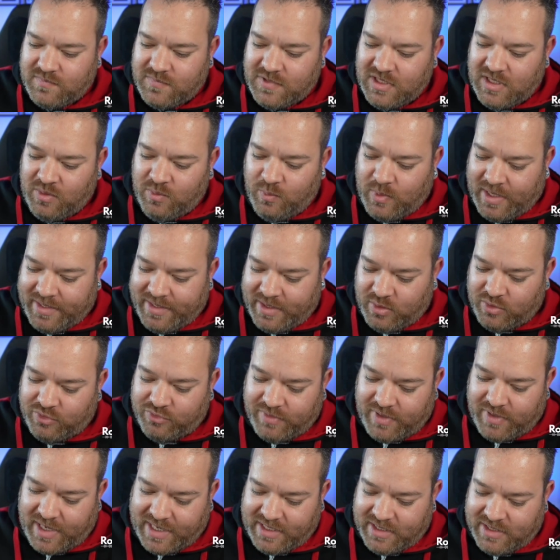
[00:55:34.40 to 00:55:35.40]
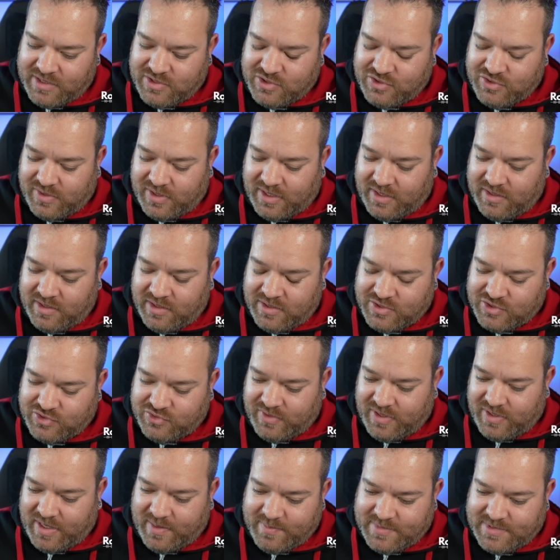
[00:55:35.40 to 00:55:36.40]
where they'll create your
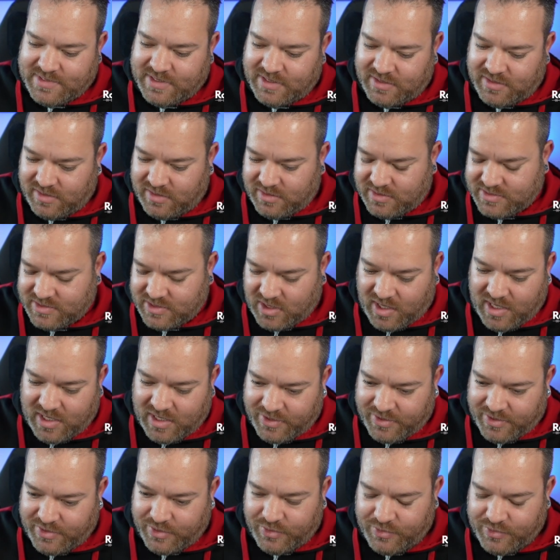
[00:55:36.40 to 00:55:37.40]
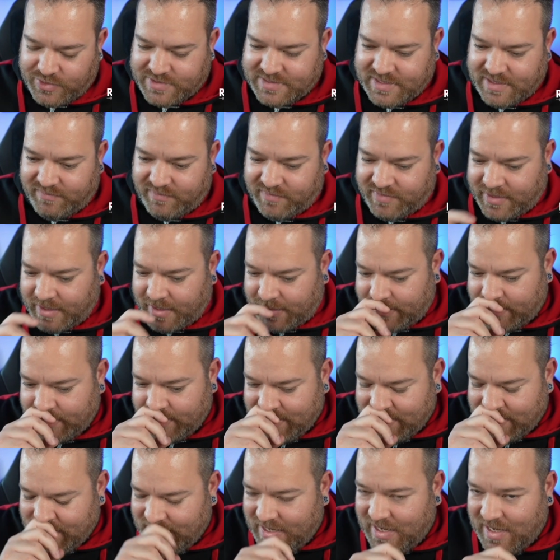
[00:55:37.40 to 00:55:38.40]
script and your title and your hooks and everything.
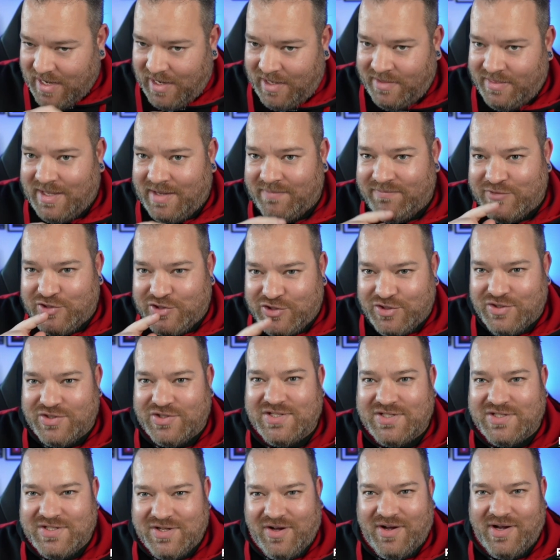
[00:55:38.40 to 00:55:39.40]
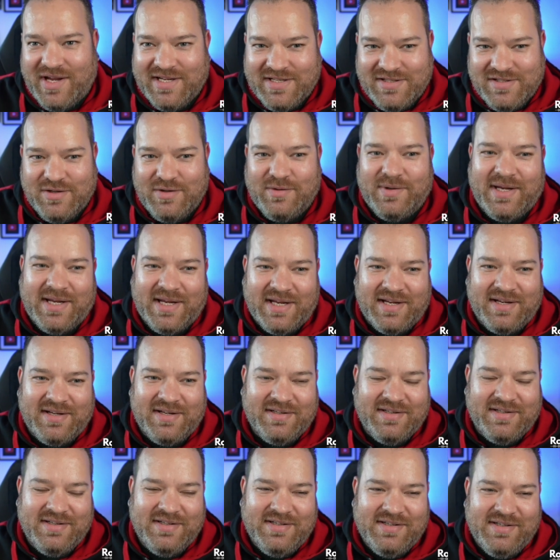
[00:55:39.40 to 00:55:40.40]
And they've just started doing
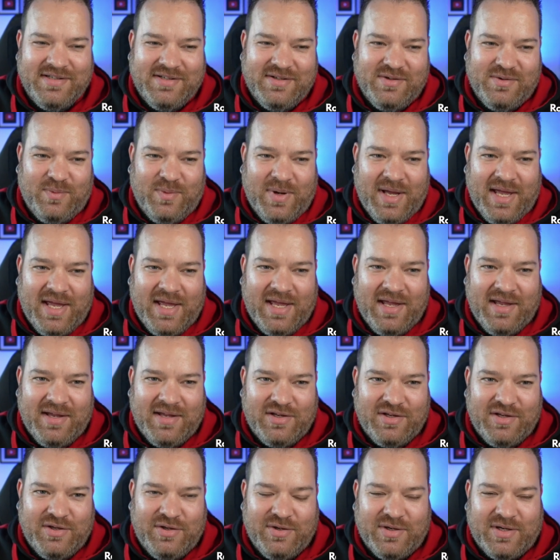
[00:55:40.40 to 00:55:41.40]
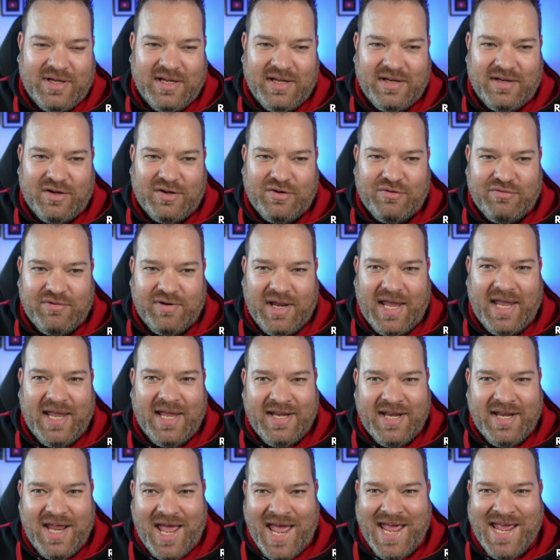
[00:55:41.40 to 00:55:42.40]
where you can create
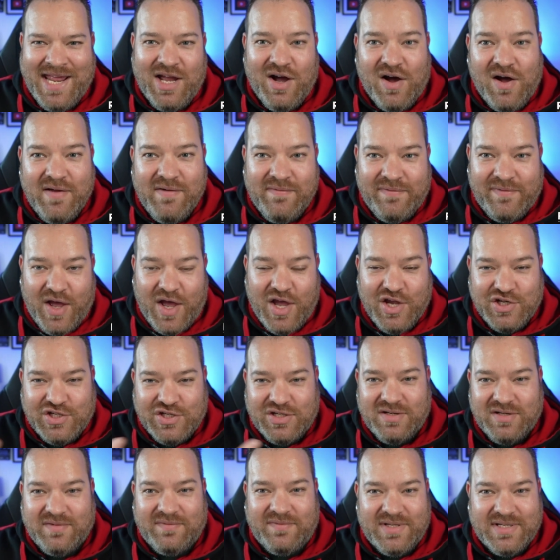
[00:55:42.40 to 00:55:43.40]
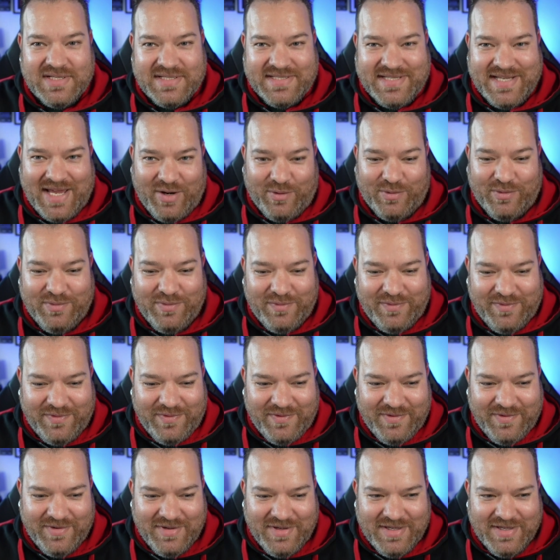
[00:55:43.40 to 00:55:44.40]
an AI version of yourself,
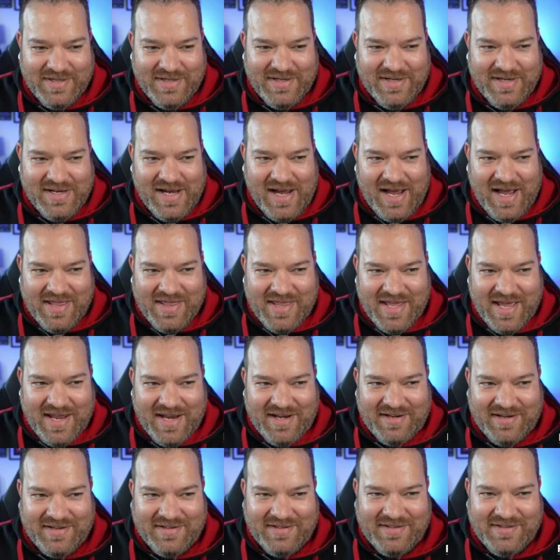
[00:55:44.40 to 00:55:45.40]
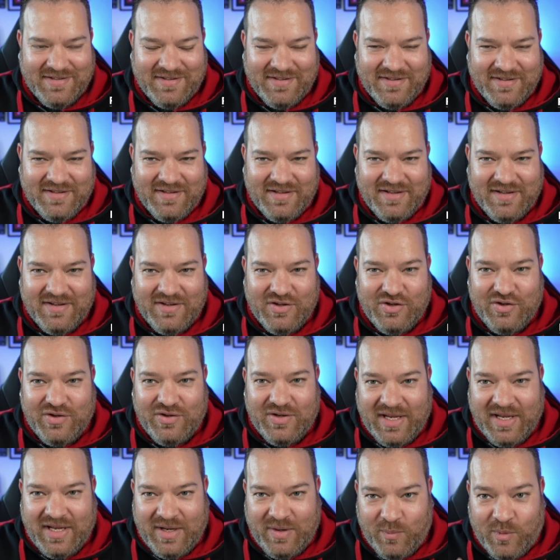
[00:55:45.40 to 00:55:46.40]
and then
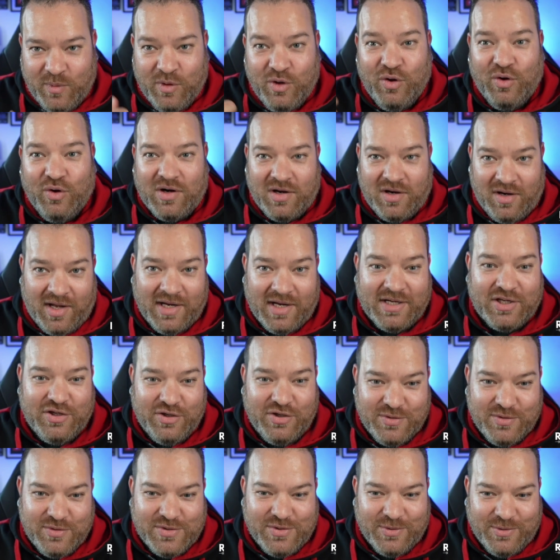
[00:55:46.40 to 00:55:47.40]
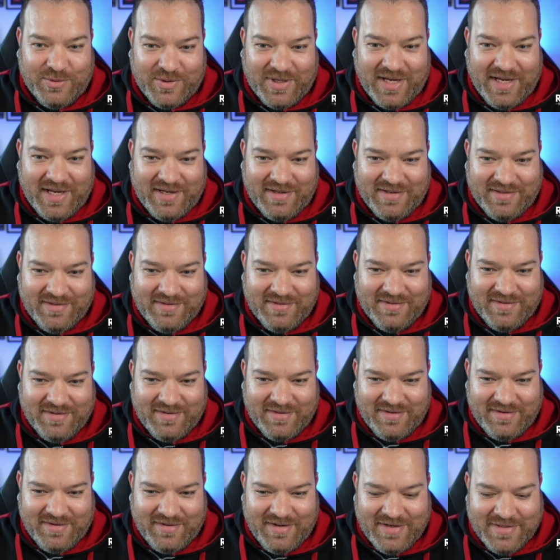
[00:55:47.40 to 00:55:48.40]
it will look like you talking
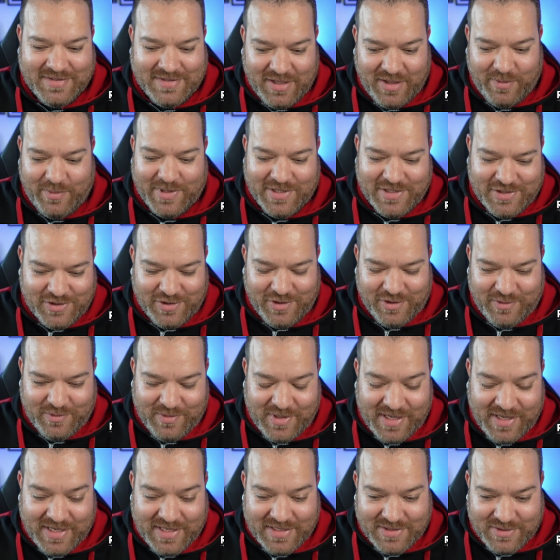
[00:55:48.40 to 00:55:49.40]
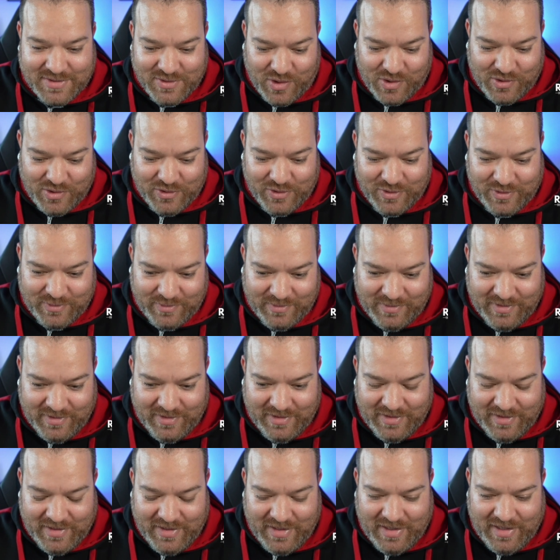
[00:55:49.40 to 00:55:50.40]
as though it's you and it's not you.
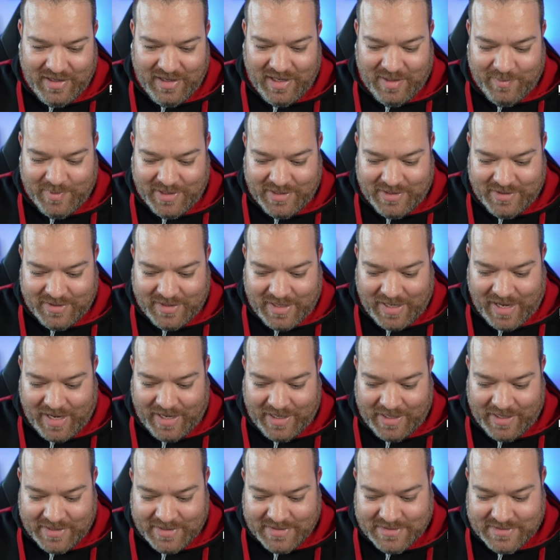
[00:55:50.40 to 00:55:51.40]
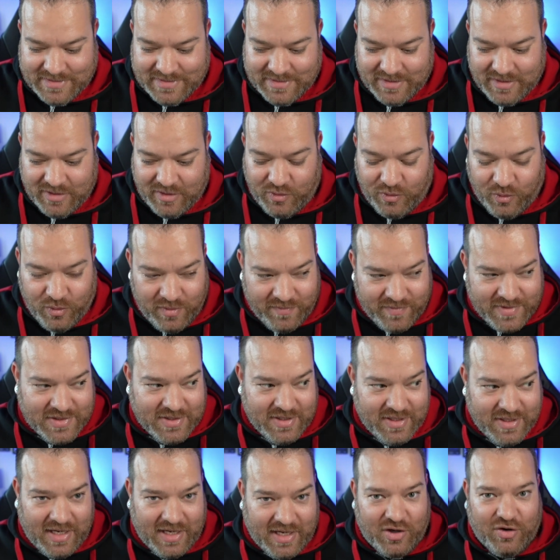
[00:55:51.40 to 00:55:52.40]
Yeah. I mean, that is, all of a
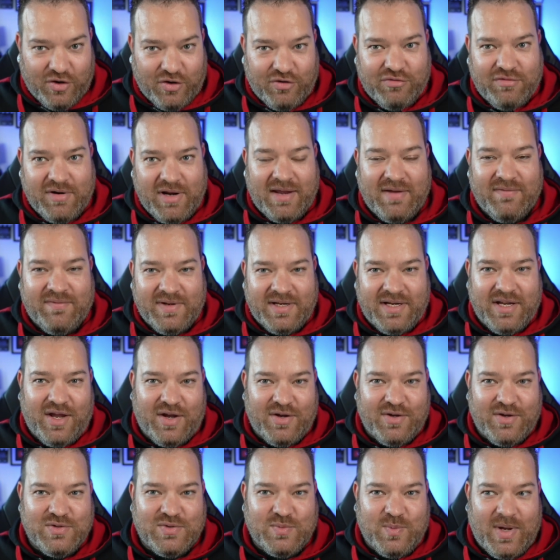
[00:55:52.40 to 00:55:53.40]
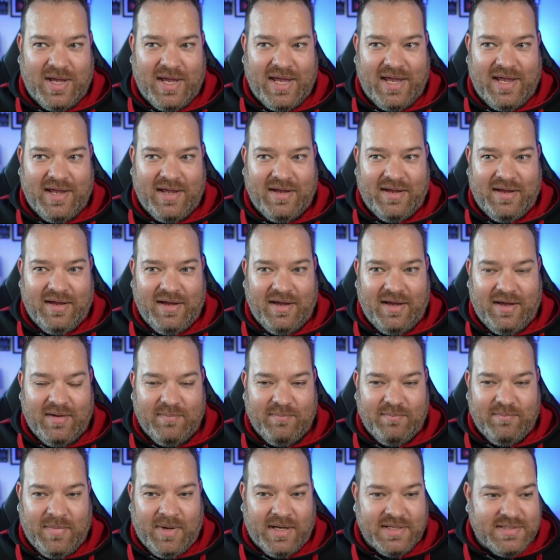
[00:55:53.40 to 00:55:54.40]
sudden I could create videos where
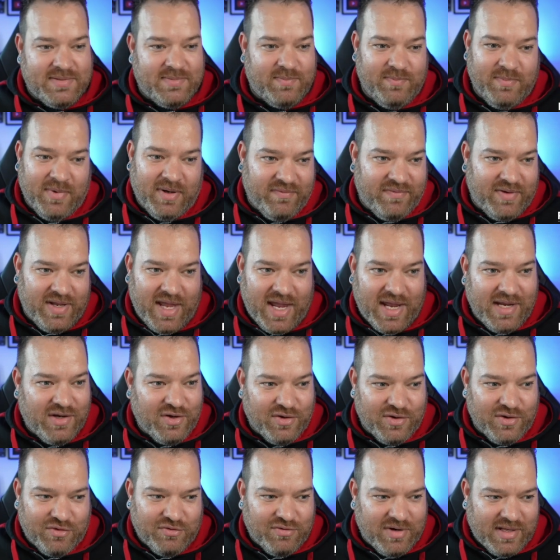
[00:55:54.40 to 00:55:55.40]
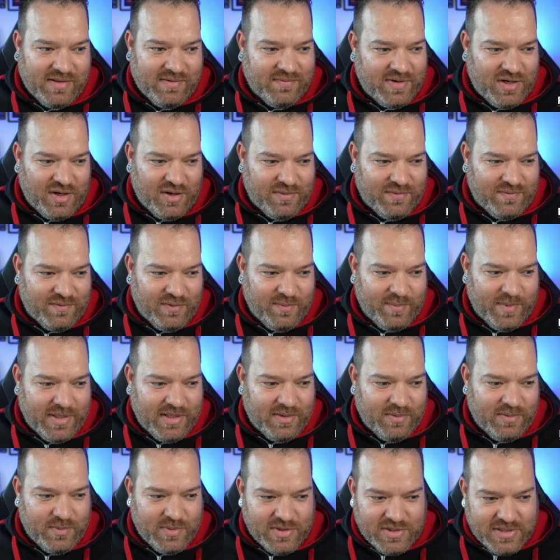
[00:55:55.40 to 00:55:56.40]
my VA could create the videos for
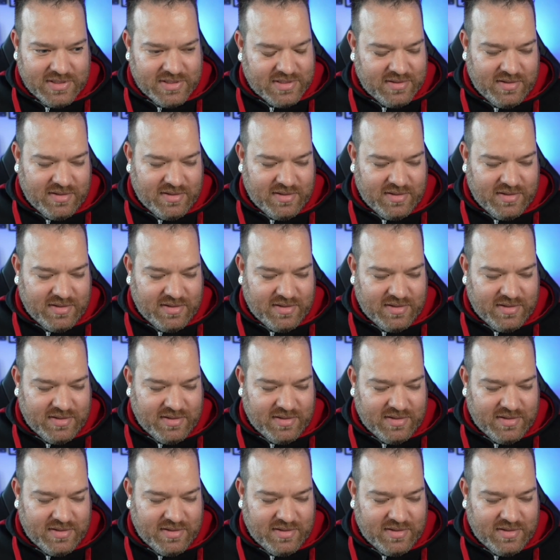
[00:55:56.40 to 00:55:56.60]
me, which is